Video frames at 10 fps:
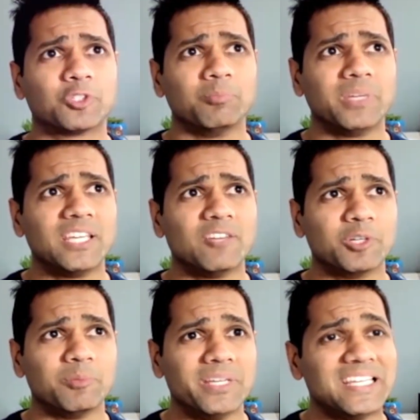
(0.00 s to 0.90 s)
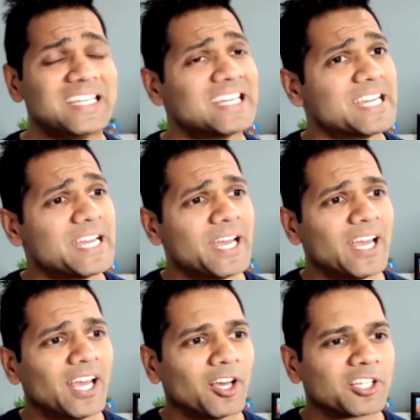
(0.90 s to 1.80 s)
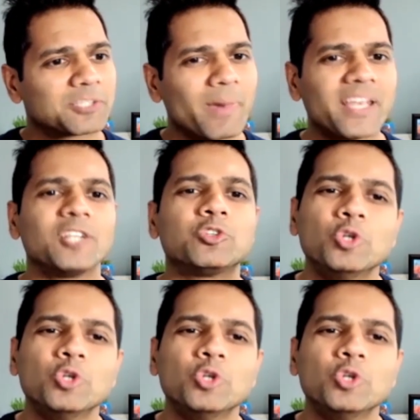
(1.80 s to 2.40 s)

to me would be spending